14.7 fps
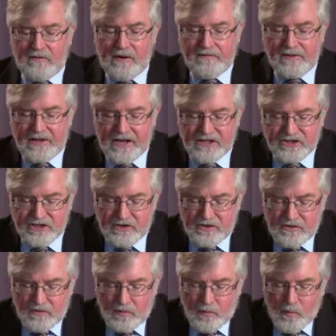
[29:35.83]

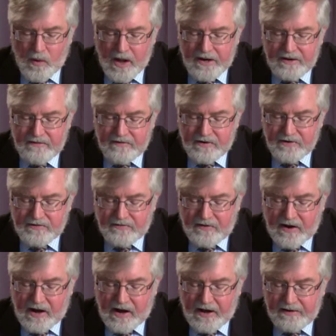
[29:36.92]
Revelation 1 and verse
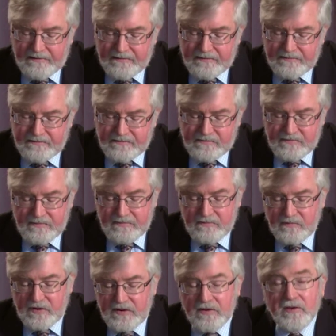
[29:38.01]
5.
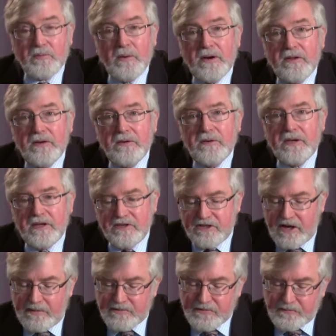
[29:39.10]
Read this one in the New King
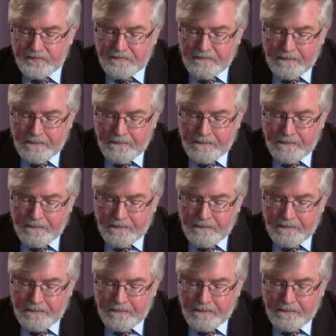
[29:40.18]
James.